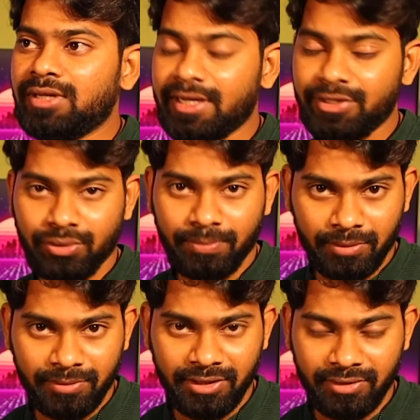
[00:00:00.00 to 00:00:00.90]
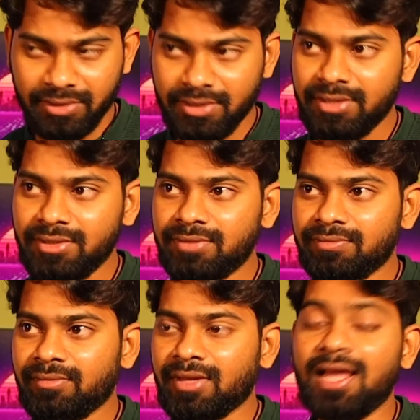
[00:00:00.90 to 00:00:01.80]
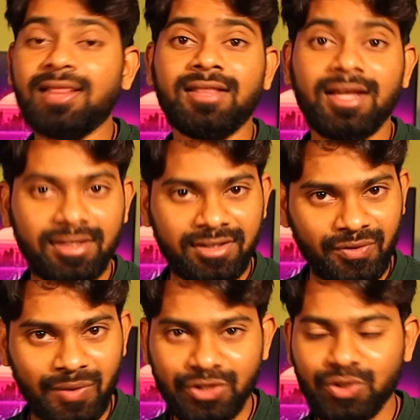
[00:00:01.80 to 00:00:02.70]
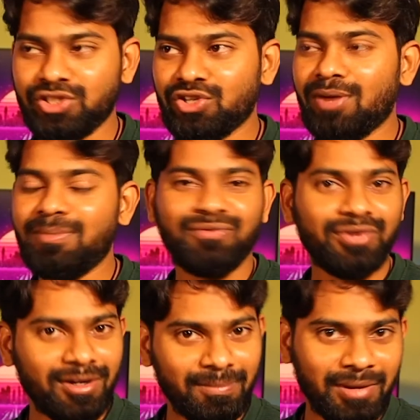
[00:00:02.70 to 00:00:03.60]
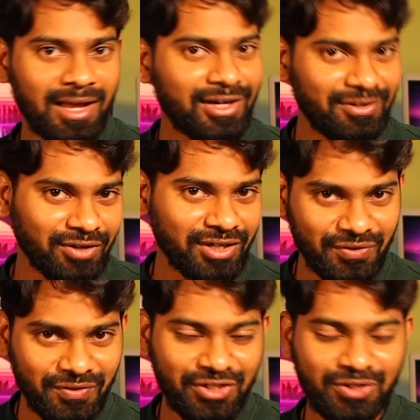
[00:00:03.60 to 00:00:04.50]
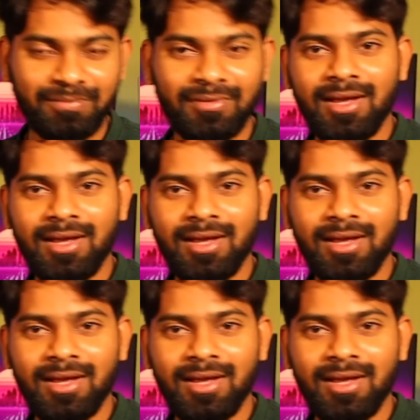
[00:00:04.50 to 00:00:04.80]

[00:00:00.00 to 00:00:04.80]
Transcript: get your permanent residence and then quit your job if you are planning for a switch,